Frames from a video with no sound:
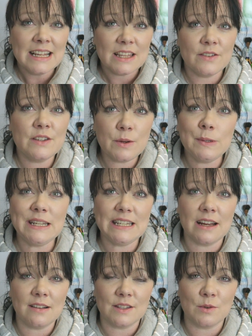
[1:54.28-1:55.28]
there is no
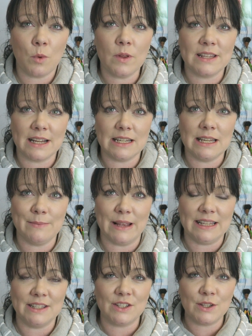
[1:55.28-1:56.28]
details in what this actually
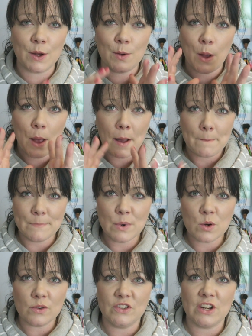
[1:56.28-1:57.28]
means, so
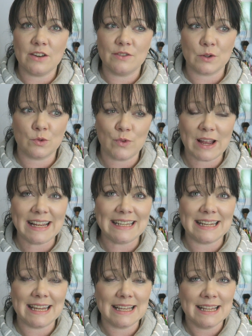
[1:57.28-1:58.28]
more generous
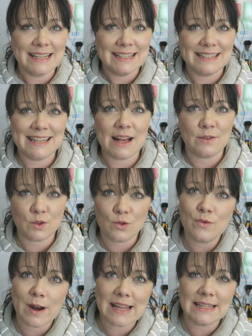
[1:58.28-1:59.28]
grading sounds
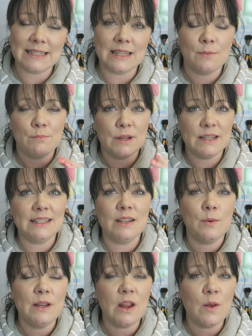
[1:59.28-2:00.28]
great, but
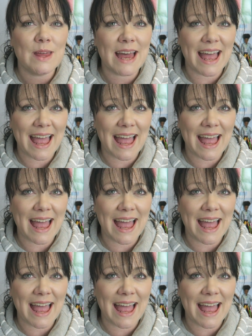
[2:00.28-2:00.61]
until we know the